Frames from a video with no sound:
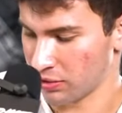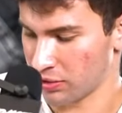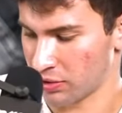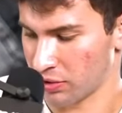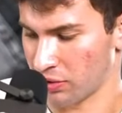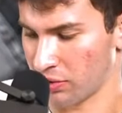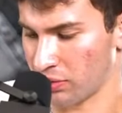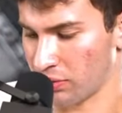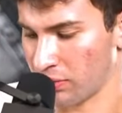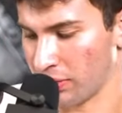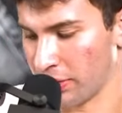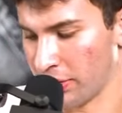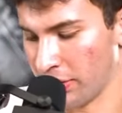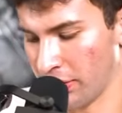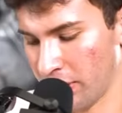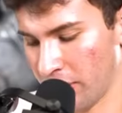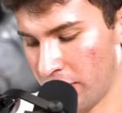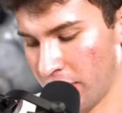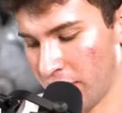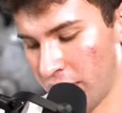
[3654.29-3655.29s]
So
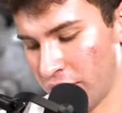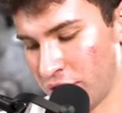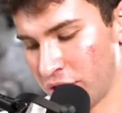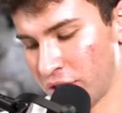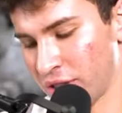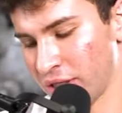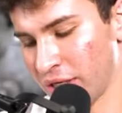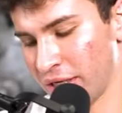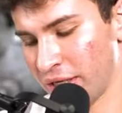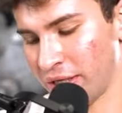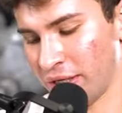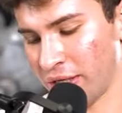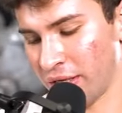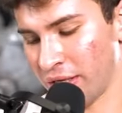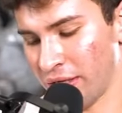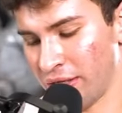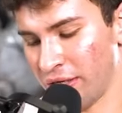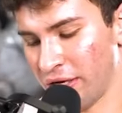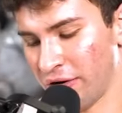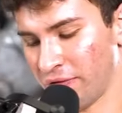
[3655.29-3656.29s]
it's just like
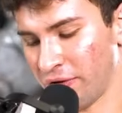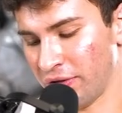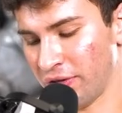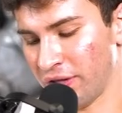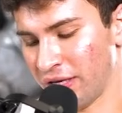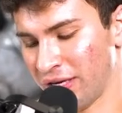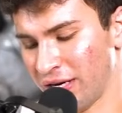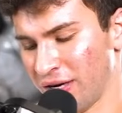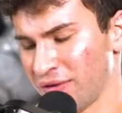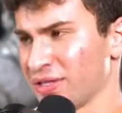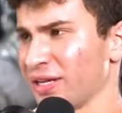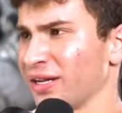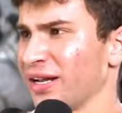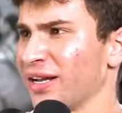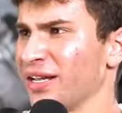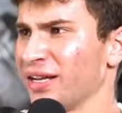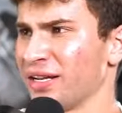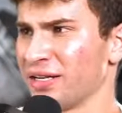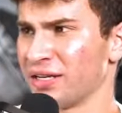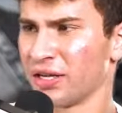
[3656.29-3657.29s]
a different thing. And I was like,
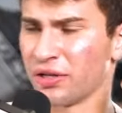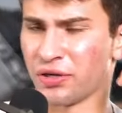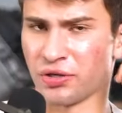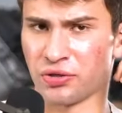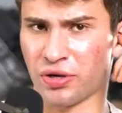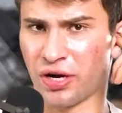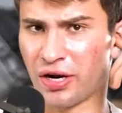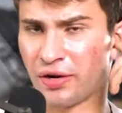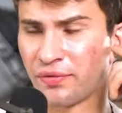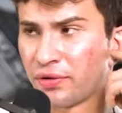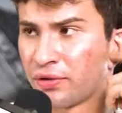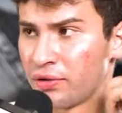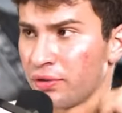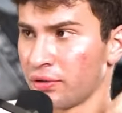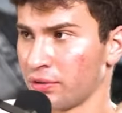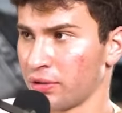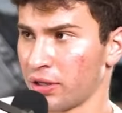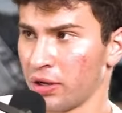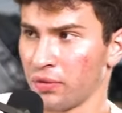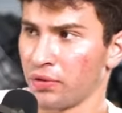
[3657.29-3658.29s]
I need a daily driver
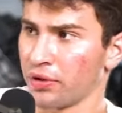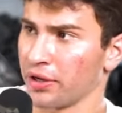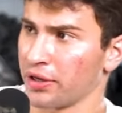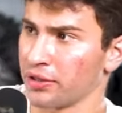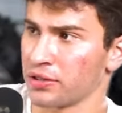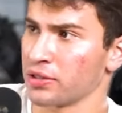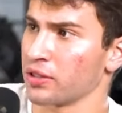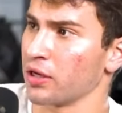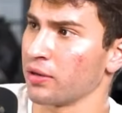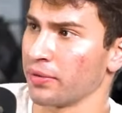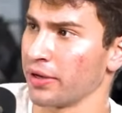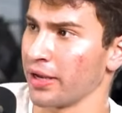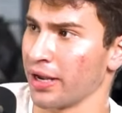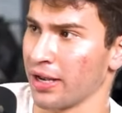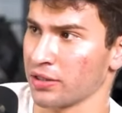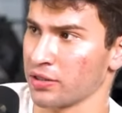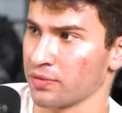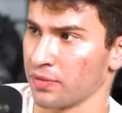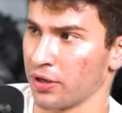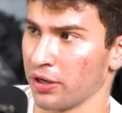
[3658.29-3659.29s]
that will get some
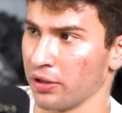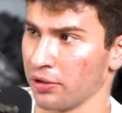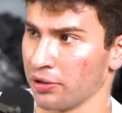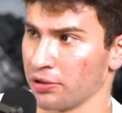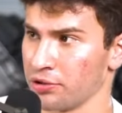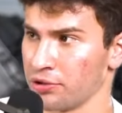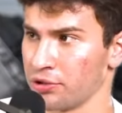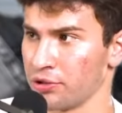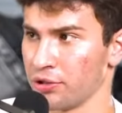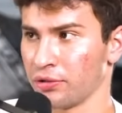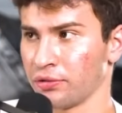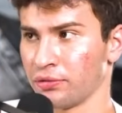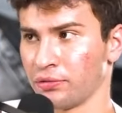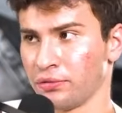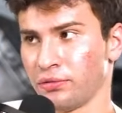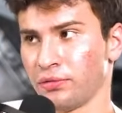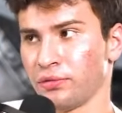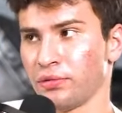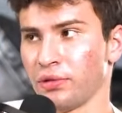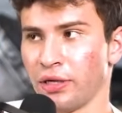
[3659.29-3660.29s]
gas mileage, you know?
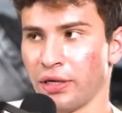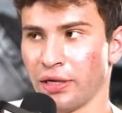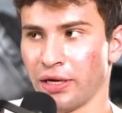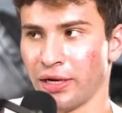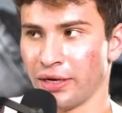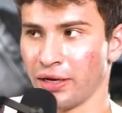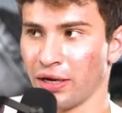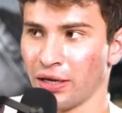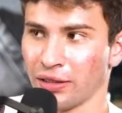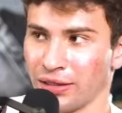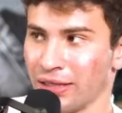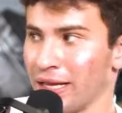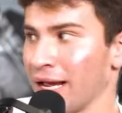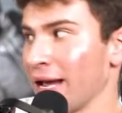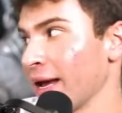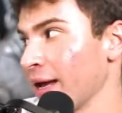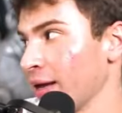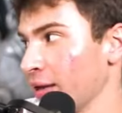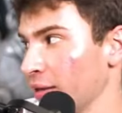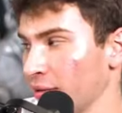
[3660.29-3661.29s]
And I got
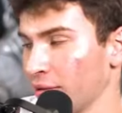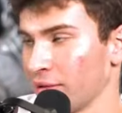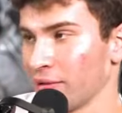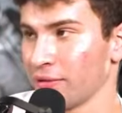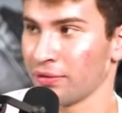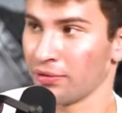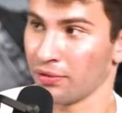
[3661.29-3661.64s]
that.